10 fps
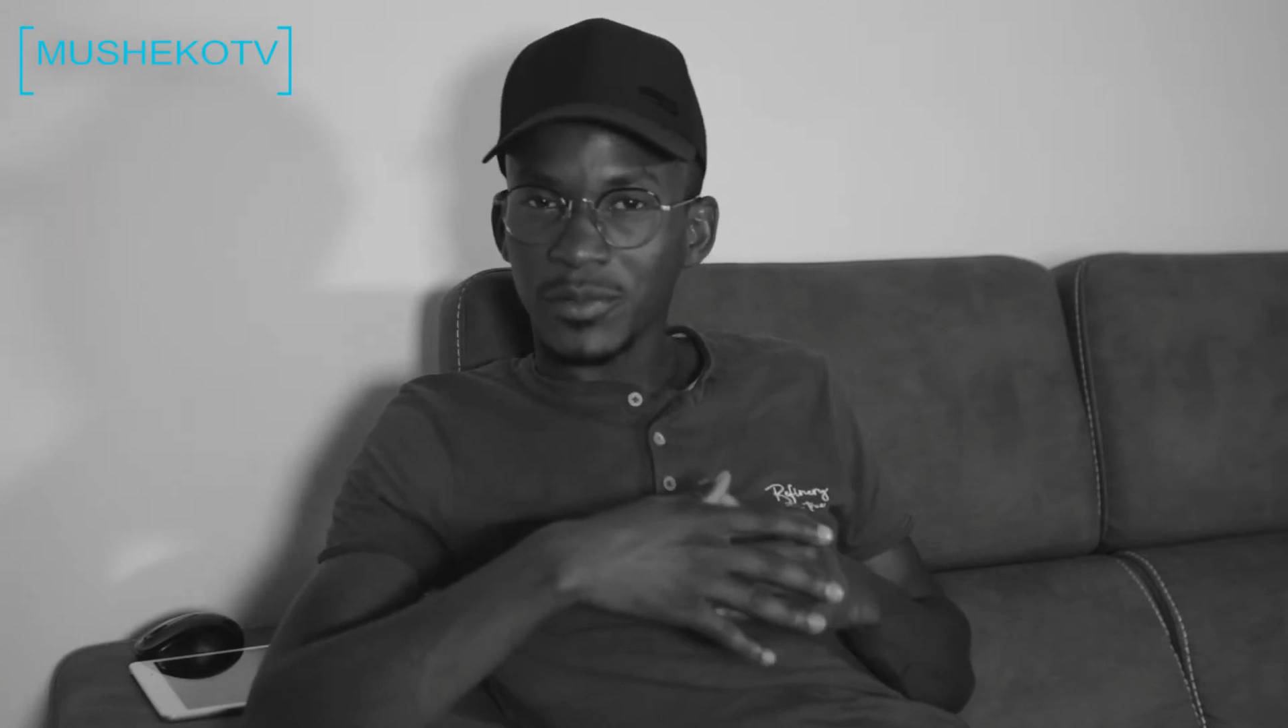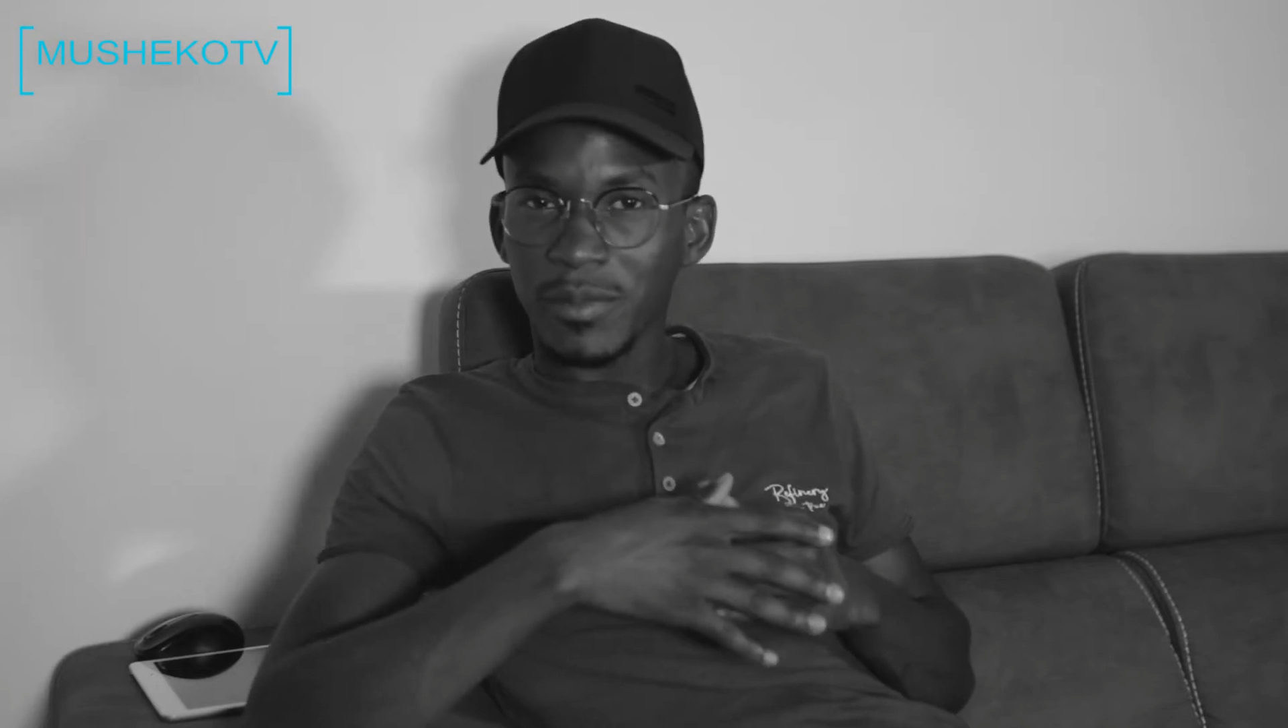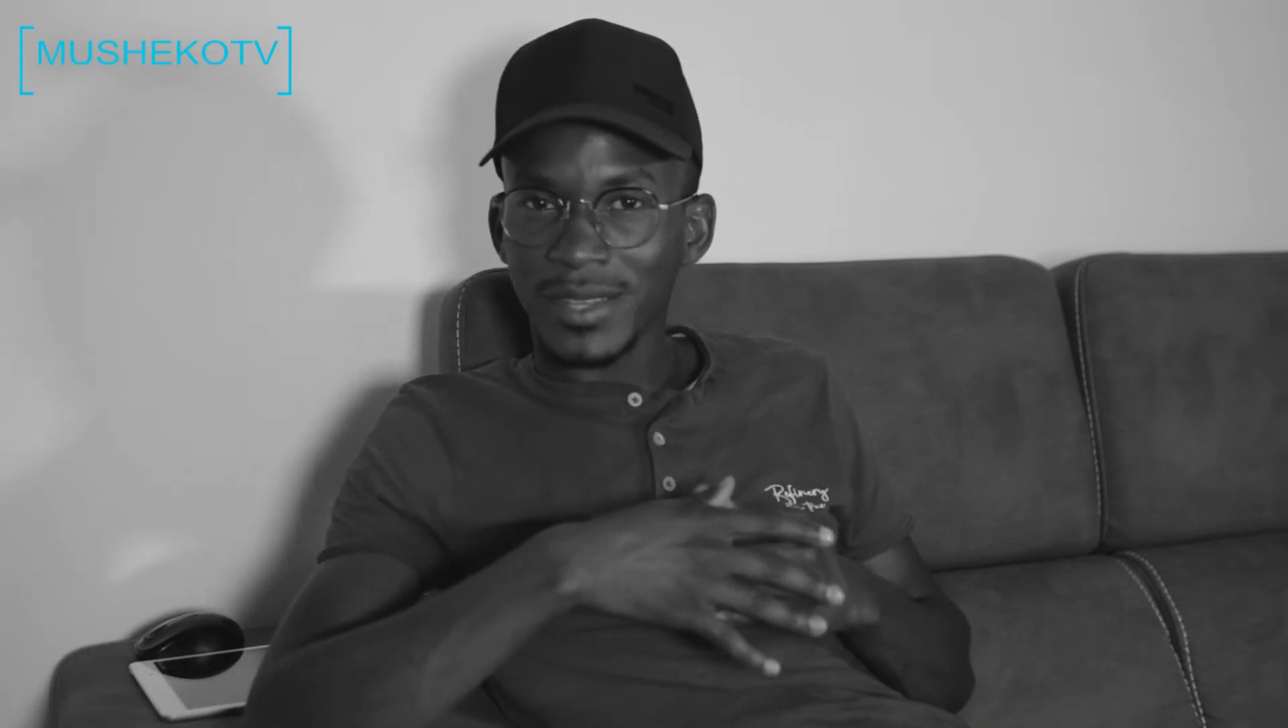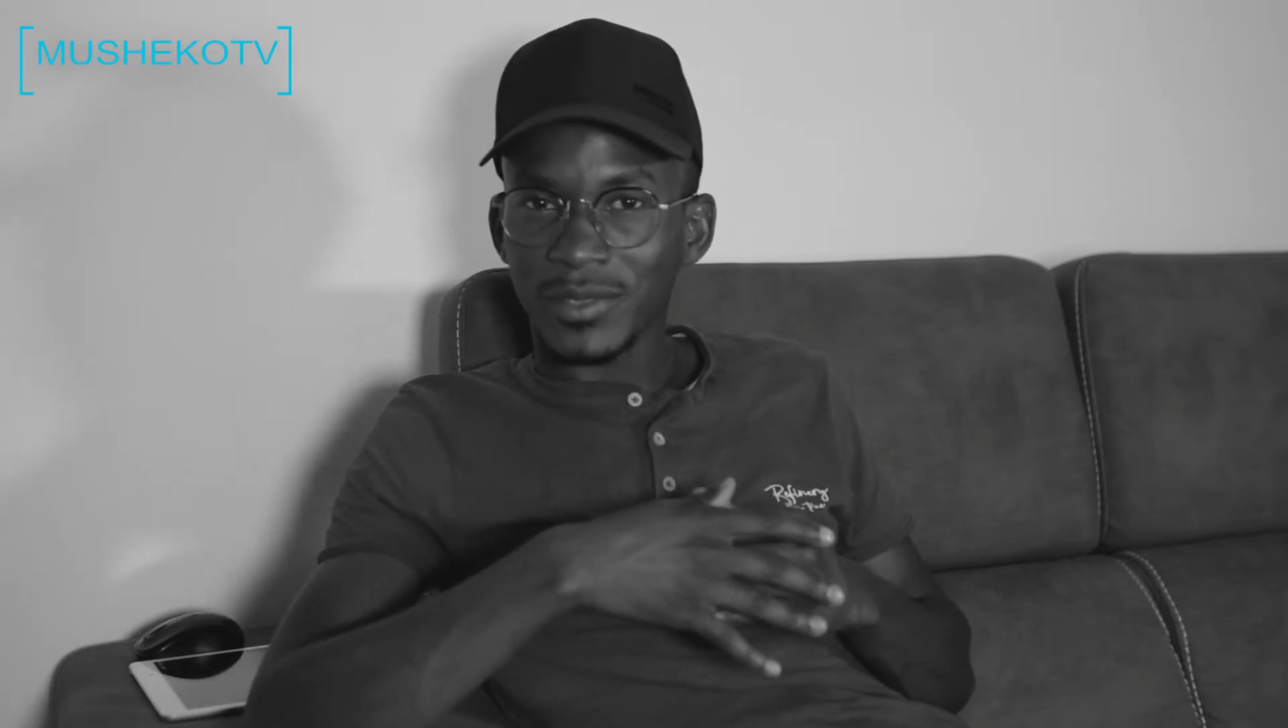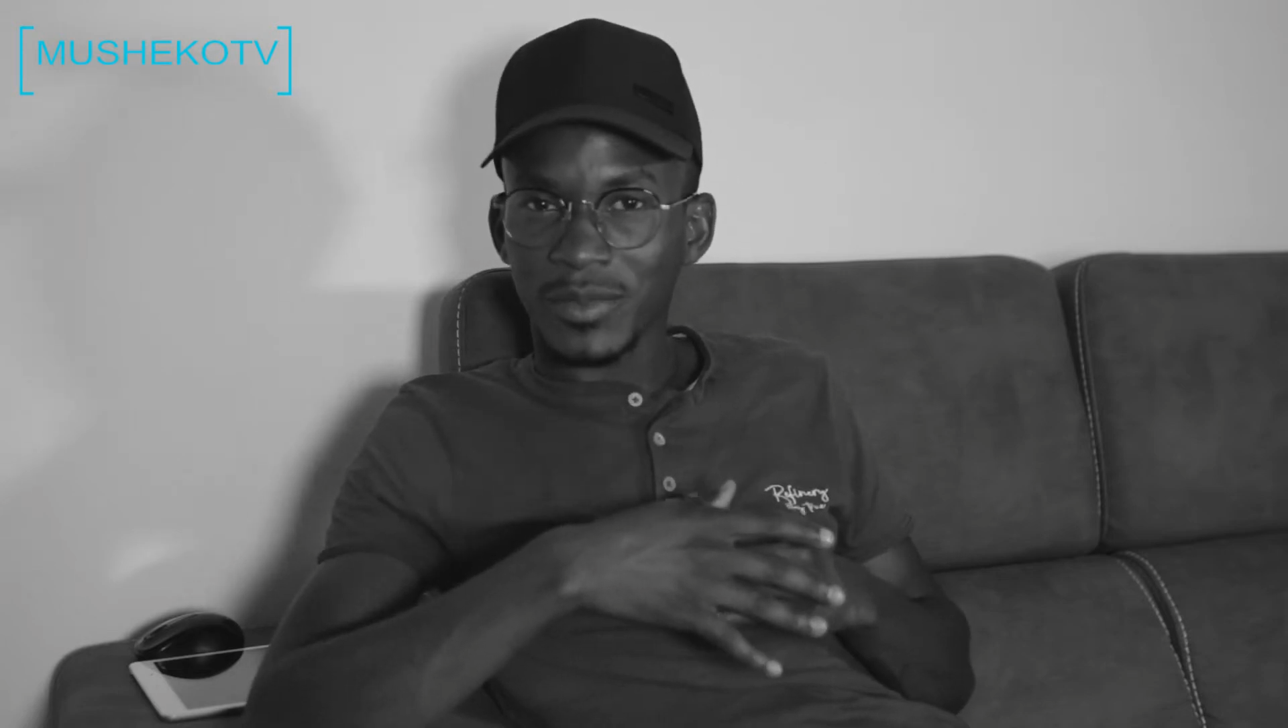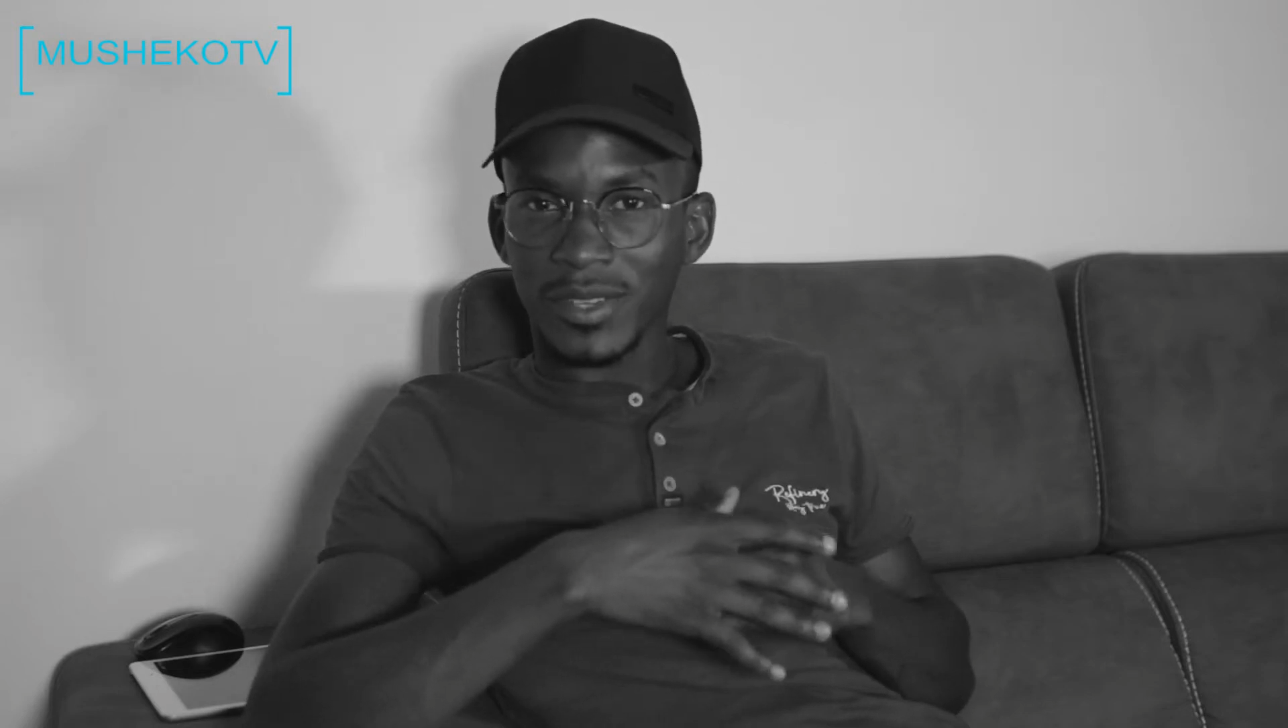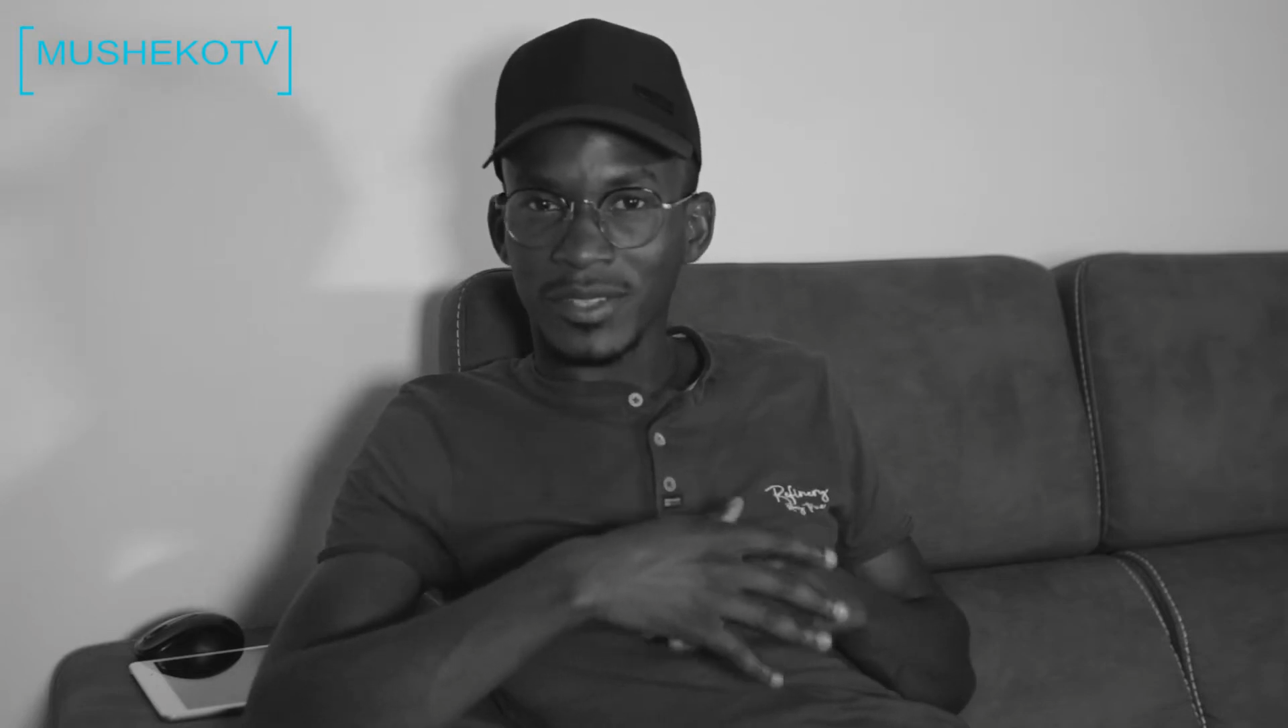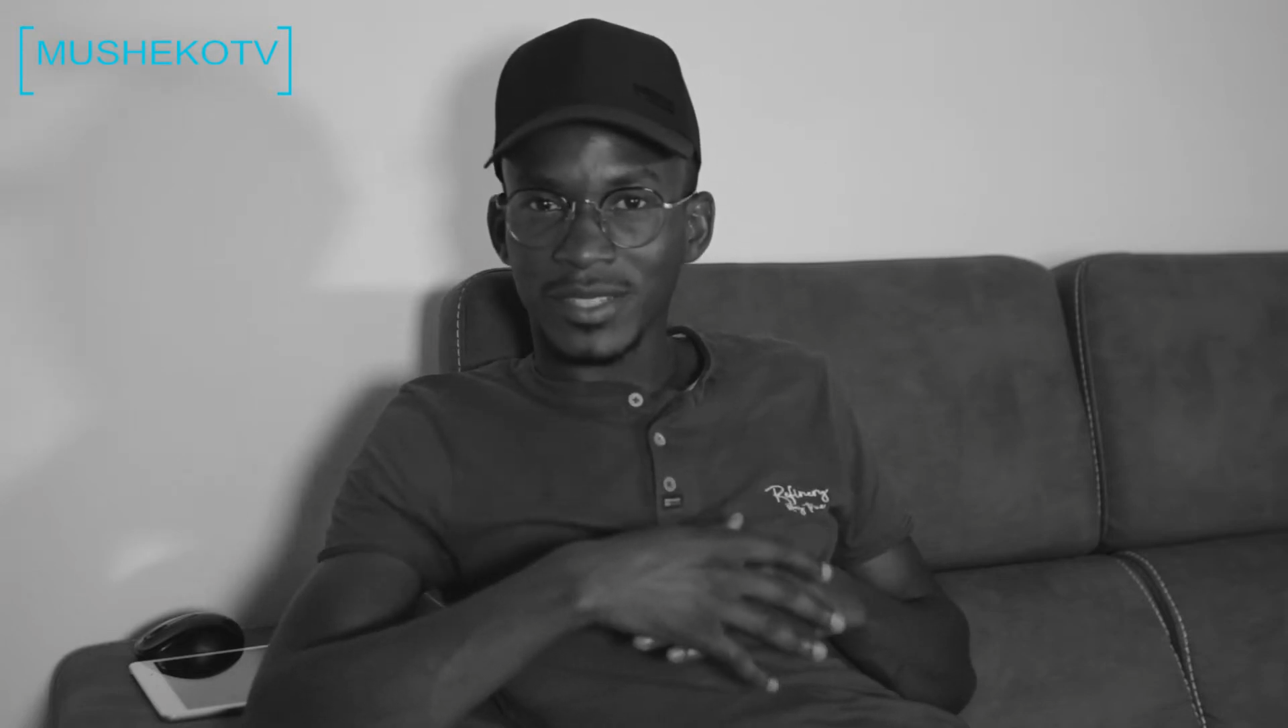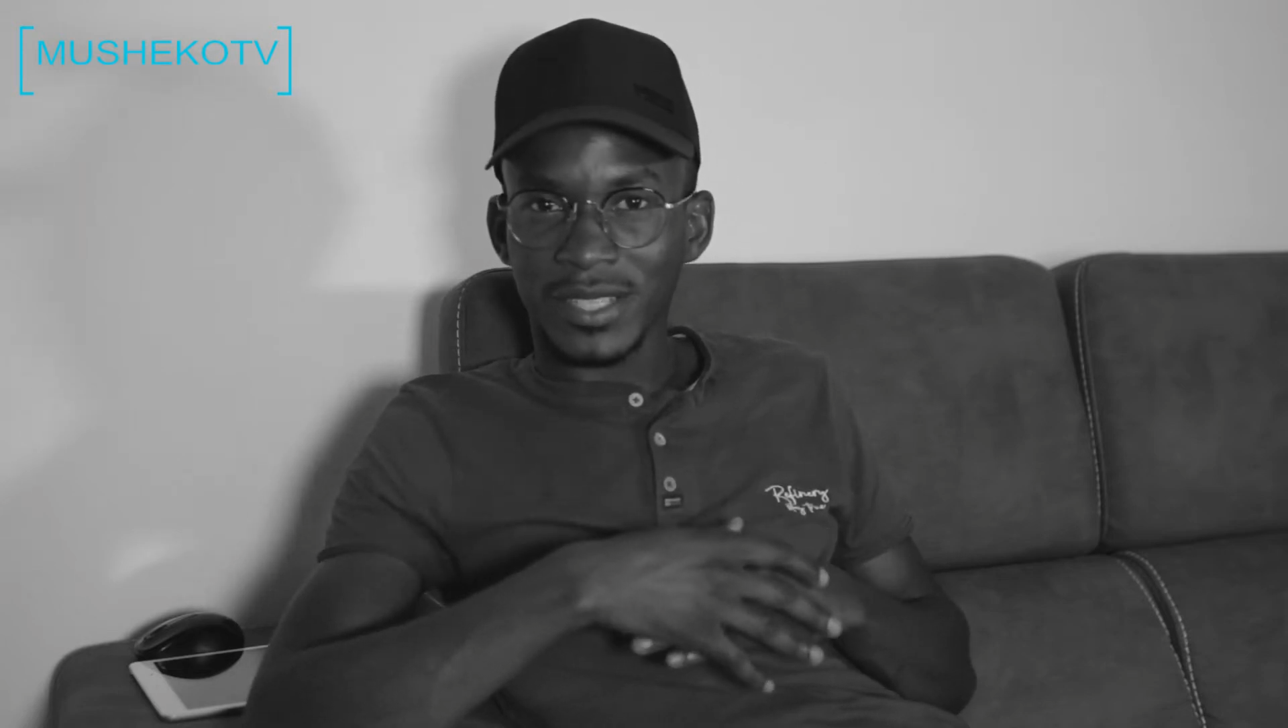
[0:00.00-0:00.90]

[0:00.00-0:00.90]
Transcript: months without